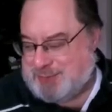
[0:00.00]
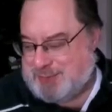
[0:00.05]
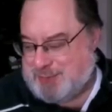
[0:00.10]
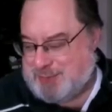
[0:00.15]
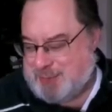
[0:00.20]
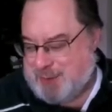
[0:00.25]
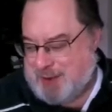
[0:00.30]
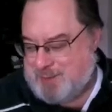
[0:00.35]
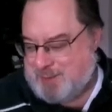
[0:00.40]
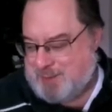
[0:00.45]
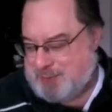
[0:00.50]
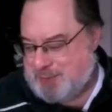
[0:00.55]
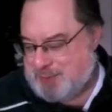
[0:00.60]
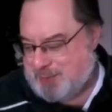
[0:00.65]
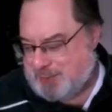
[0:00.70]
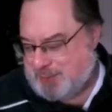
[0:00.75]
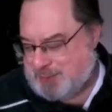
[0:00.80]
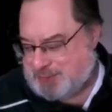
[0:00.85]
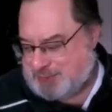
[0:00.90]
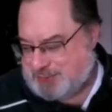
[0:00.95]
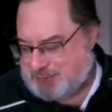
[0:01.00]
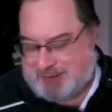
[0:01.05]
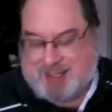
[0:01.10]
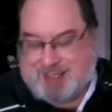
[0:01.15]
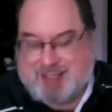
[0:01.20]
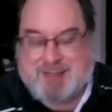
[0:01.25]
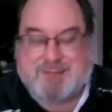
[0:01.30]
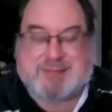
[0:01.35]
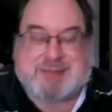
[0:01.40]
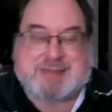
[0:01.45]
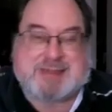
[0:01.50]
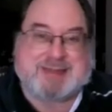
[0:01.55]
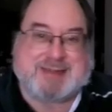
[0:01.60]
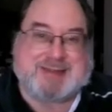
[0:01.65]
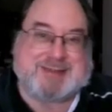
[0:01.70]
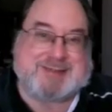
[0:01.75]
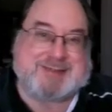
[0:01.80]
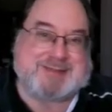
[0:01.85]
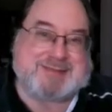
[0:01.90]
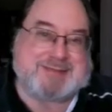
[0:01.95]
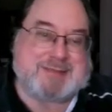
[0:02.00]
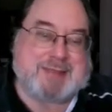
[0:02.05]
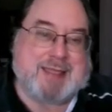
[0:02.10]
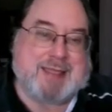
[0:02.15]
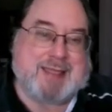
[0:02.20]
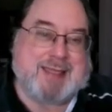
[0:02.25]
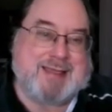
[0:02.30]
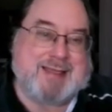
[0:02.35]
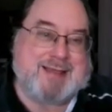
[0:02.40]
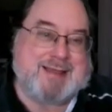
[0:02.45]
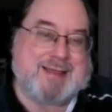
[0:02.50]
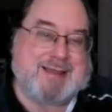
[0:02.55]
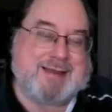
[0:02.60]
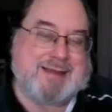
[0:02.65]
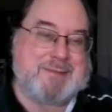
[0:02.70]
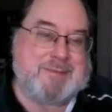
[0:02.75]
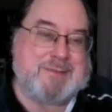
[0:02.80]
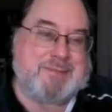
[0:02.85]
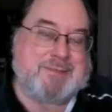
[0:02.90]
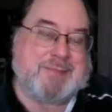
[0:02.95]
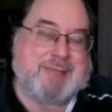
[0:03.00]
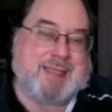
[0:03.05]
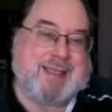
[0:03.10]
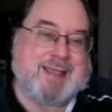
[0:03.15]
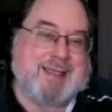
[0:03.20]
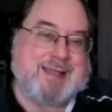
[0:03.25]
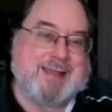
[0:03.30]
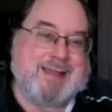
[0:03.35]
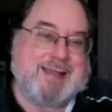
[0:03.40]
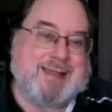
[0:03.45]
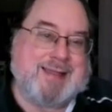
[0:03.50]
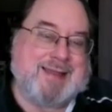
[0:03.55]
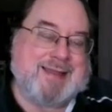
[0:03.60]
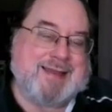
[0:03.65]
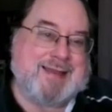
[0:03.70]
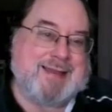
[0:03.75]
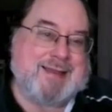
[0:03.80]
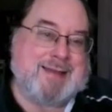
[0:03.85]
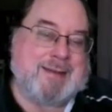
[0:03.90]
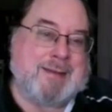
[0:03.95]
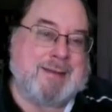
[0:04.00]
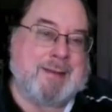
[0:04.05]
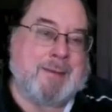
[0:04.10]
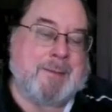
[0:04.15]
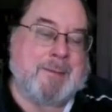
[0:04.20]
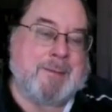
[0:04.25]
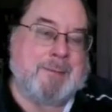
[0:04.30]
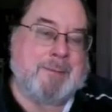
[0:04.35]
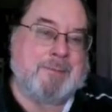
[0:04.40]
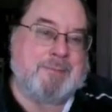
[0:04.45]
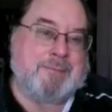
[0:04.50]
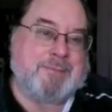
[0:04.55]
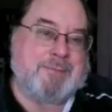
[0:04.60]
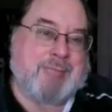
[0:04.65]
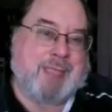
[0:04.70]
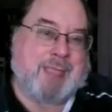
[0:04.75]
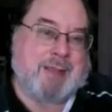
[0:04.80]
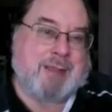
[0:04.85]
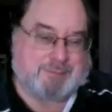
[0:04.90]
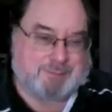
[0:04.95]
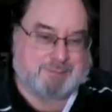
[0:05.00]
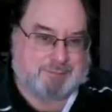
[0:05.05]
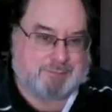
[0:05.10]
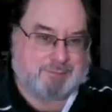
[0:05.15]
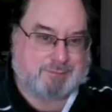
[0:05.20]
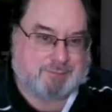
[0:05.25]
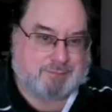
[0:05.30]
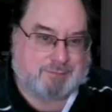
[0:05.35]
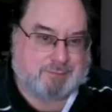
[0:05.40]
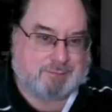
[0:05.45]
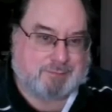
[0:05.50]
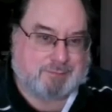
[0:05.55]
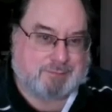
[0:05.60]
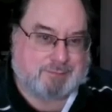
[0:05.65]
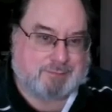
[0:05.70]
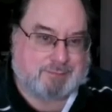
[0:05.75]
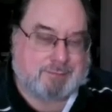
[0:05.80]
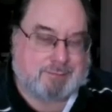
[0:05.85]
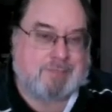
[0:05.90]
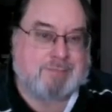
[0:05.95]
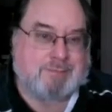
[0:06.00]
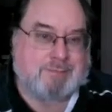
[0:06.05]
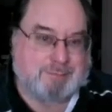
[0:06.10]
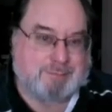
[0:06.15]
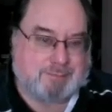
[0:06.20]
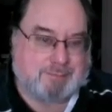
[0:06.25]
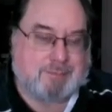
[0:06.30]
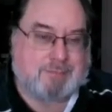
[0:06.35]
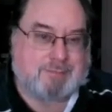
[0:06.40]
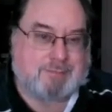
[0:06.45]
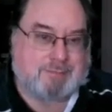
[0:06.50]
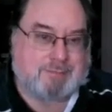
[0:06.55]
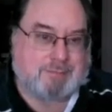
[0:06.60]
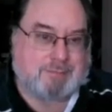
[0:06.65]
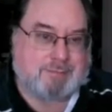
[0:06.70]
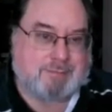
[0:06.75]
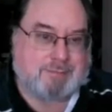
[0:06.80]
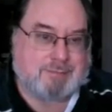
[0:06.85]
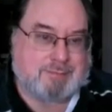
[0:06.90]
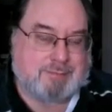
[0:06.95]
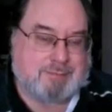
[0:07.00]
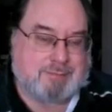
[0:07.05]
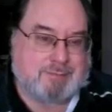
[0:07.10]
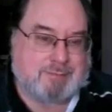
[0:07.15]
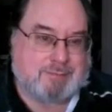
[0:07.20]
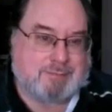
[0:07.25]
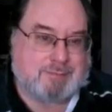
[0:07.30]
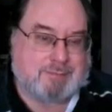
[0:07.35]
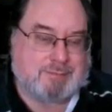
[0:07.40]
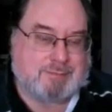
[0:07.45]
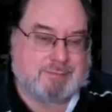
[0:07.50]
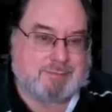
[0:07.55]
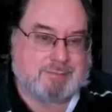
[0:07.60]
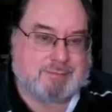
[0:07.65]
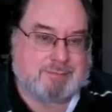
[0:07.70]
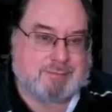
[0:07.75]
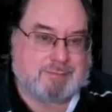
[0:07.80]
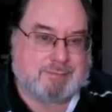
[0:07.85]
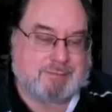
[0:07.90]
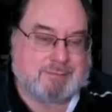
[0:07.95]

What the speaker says: This person isn't speaking.